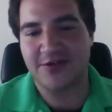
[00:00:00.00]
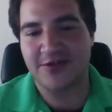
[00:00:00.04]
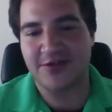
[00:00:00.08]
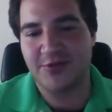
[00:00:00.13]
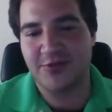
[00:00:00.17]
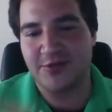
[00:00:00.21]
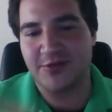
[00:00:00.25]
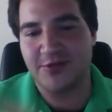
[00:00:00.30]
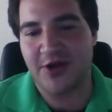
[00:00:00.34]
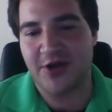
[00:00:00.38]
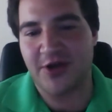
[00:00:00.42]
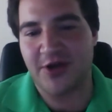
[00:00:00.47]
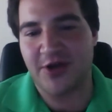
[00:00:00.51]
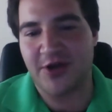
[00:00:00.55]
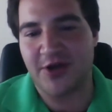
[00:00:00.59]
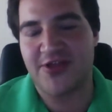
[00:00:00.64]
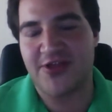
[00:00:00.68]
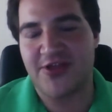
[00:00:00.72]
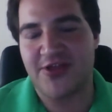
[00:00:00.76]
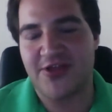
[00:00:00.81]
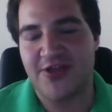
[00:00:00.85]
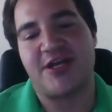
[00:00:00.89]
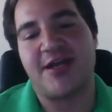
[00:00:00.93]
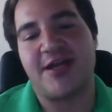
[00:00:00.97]
you will notice
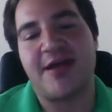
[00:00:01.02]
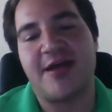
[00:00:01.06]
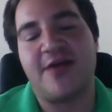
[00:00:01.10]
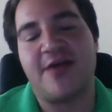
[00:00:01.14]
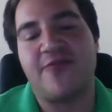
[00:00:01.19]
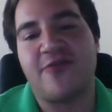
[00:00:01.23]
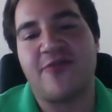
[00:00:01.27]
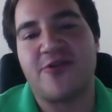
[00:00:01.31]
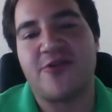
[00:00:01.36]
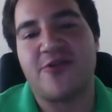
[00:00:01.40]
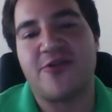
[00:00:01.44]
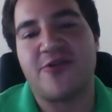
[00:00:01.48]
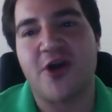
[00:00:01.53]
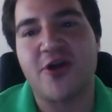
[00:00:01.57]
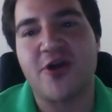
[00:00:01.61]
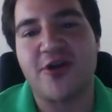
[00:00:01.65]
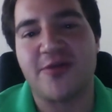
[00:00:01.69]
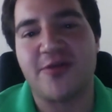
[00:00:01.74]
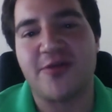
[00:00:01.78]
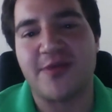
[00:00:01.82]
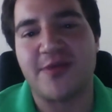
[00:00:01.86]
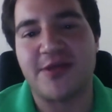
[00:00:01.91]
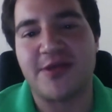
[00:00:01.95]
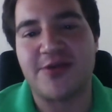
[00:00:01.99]
that Jen Helfeld's
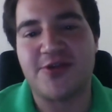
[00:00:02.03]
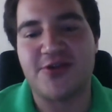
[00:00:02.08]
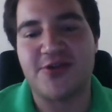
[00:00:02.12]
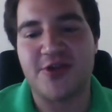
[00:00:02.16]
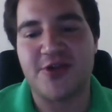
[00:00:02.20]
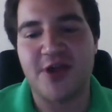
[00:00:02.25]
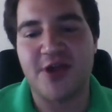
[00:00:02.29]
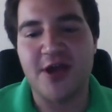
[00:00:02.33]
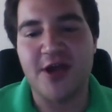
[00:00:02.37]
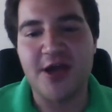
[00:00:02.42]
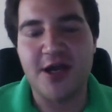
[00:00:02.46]
arguments